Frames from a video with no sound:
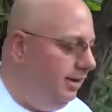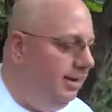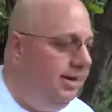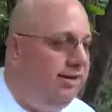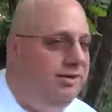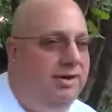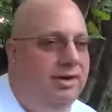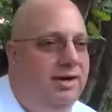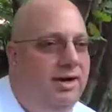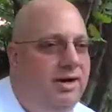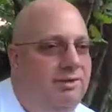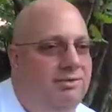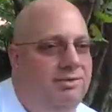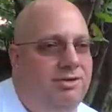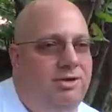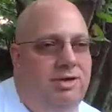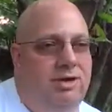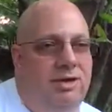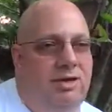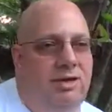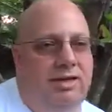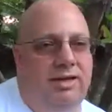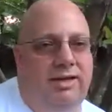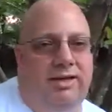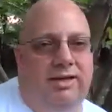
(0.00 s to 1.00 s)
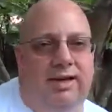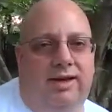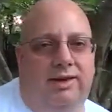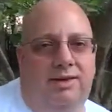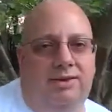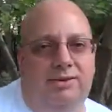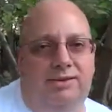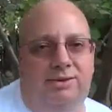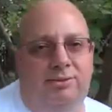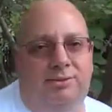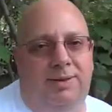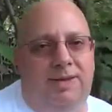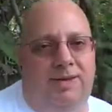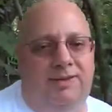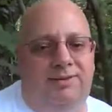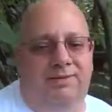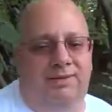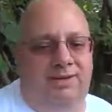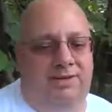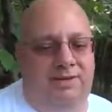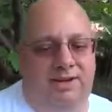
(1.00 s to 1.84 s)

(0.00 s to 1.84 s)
I don't care if you call it counter space.